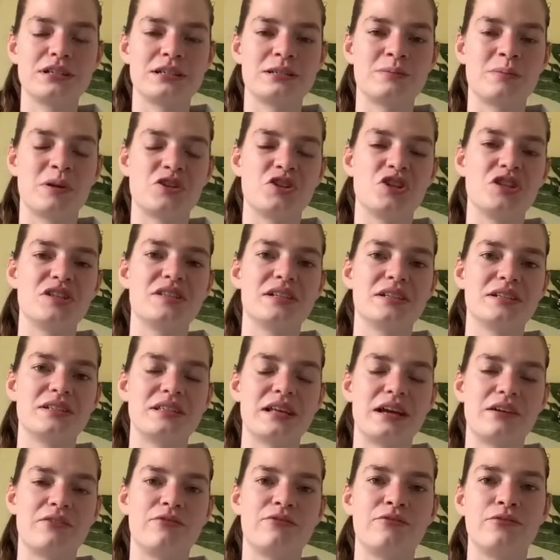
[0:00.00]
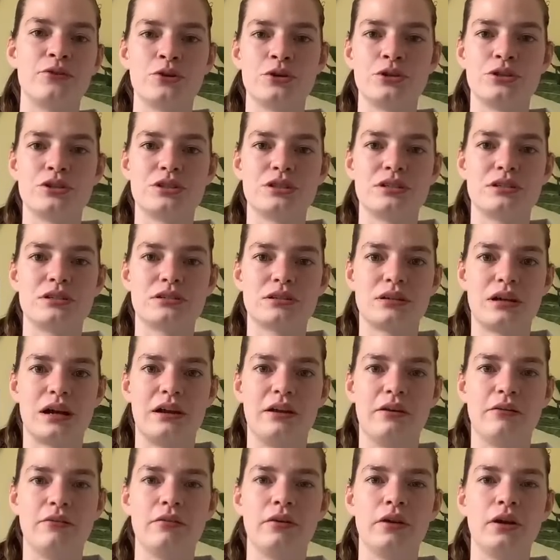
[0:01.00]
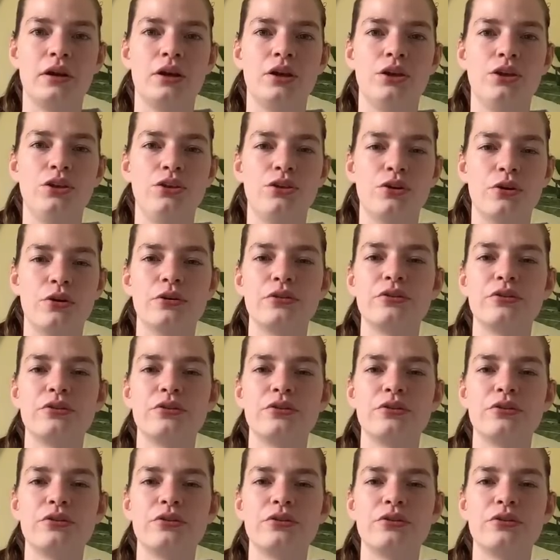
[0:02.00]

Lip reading: especially since that first kind of year.